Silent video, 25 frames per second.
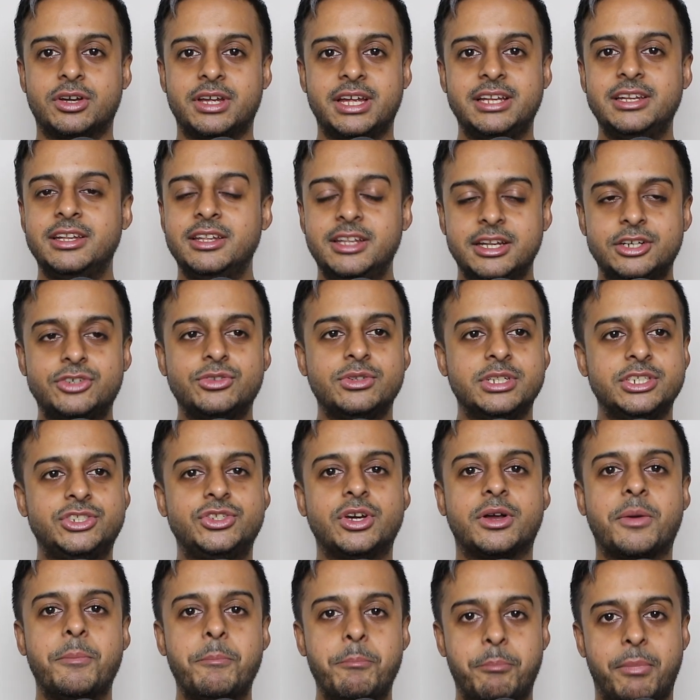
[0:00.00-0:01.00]
literally
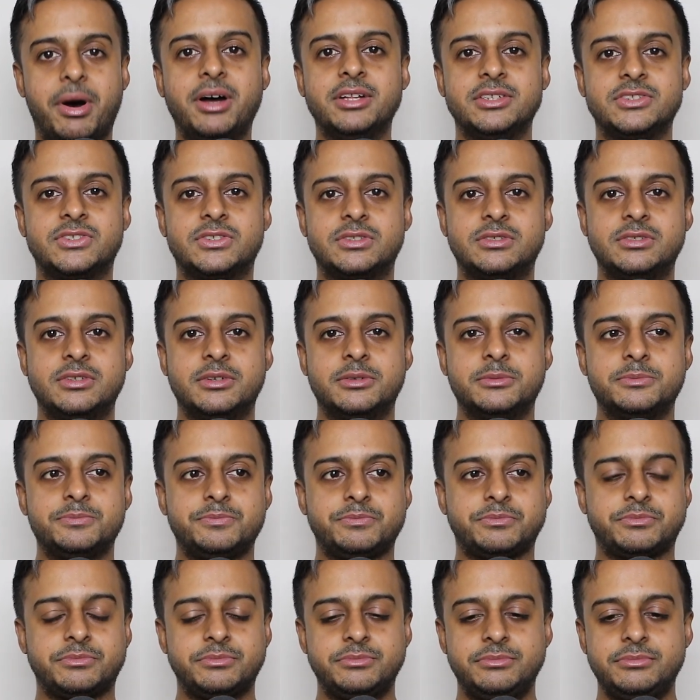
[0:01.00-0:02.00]
took months
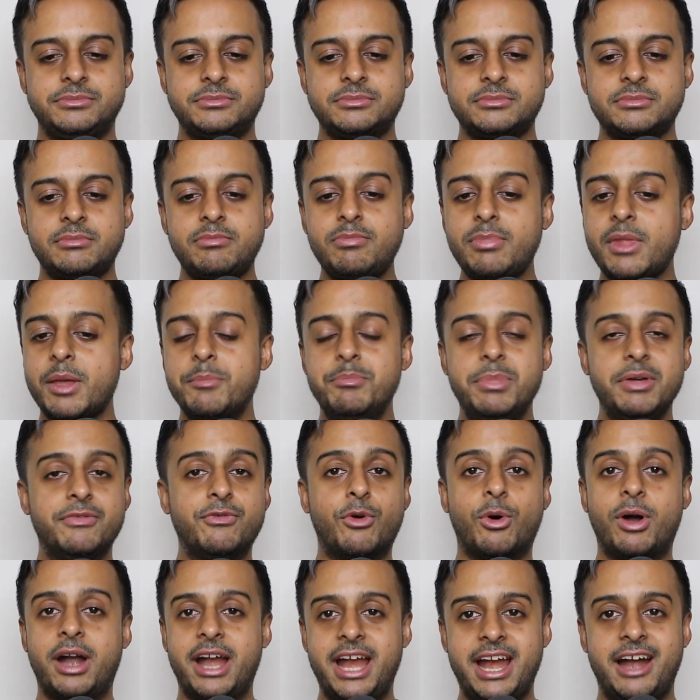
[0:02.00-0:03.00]

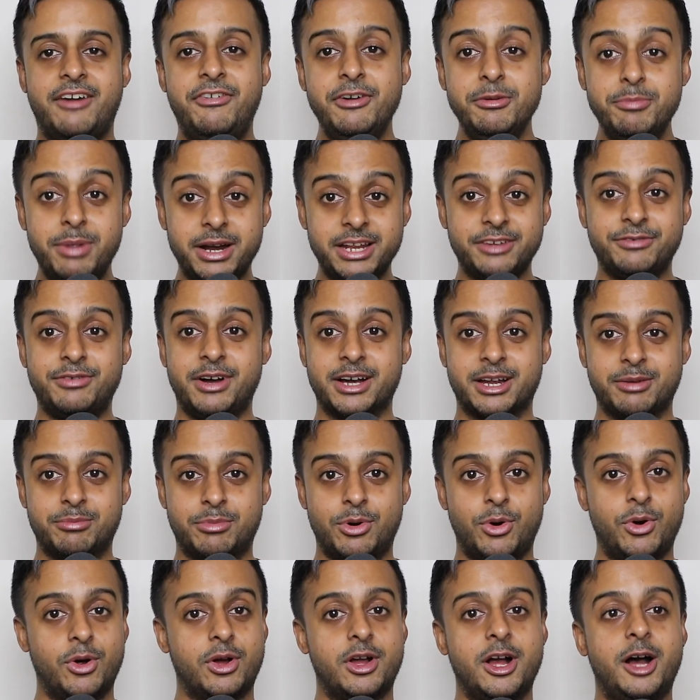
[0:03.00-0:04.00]
before everybody fucking
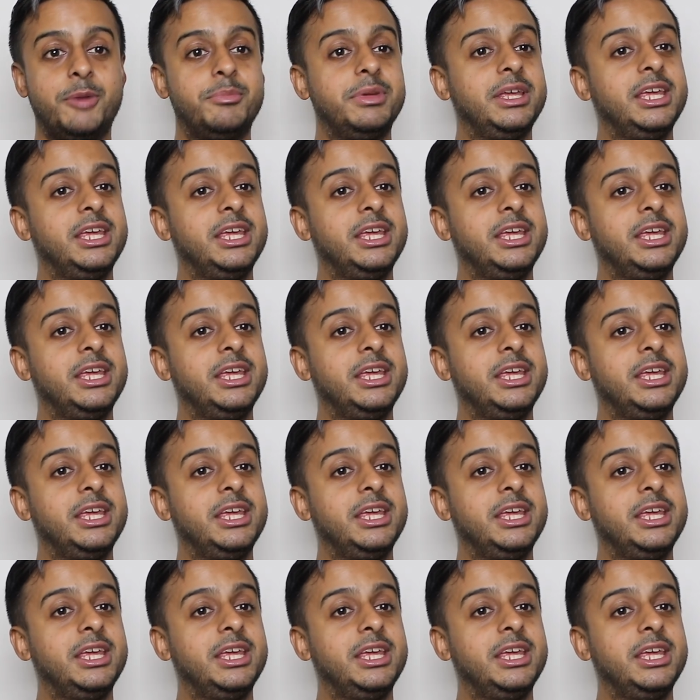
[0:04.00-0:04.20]
broke up.